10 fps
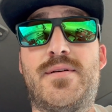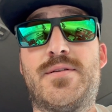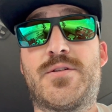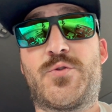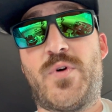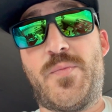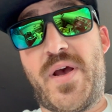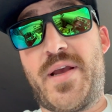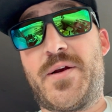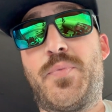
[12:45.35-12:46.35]
Swim
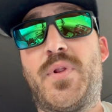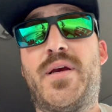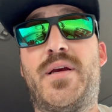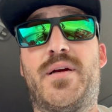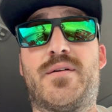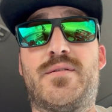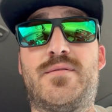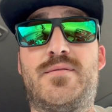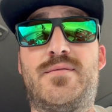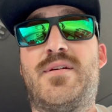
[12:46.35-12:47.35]
bait could play here.
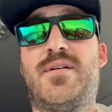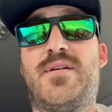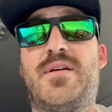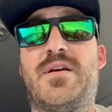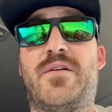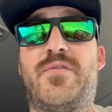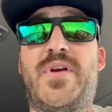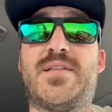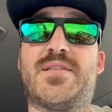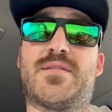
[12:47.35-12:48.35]
If he
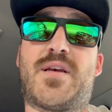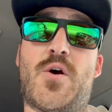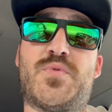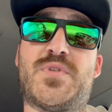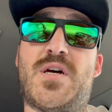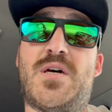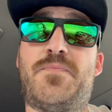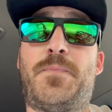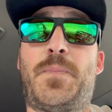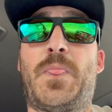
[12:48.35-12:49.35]
can scope some,
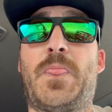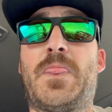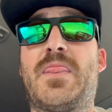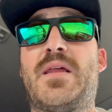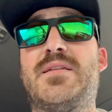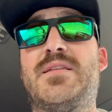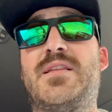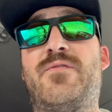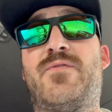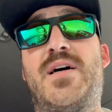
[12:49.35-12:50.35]

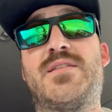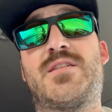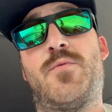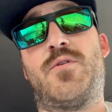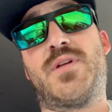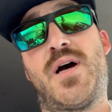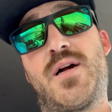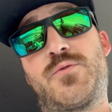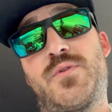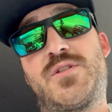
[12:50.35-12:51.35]
then find some on
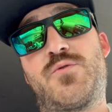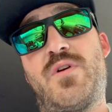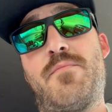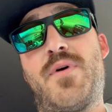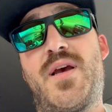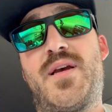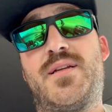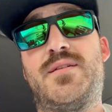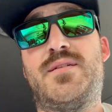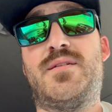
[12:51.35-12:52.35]
docks with a swim bait,
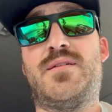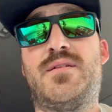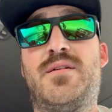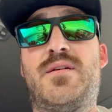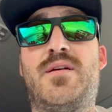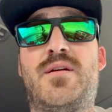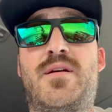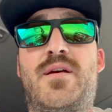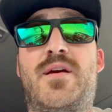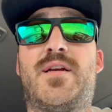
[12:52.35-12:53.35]

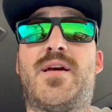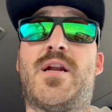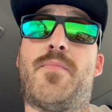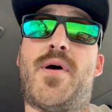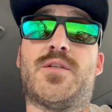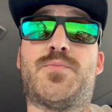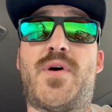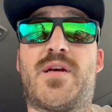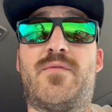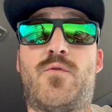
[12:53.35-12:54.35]
and kind of bounce
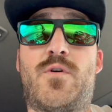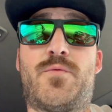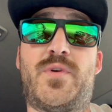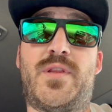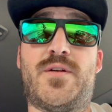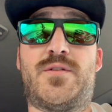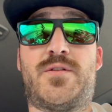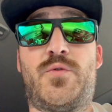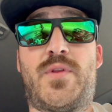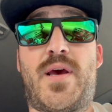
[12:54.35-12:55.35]
back and forth between those
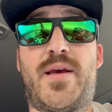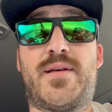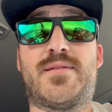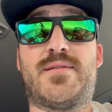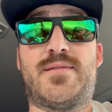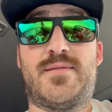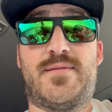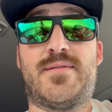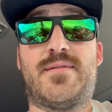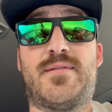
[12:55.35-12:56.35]
two things,
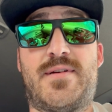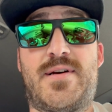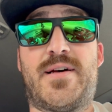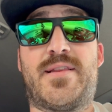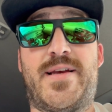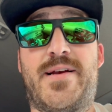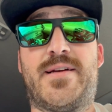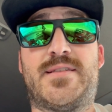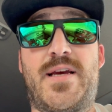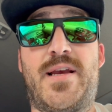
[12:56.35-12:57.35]
I think it
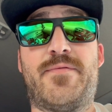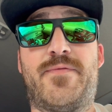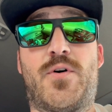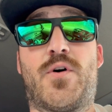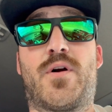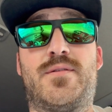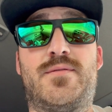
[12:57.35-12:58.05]
could take him far.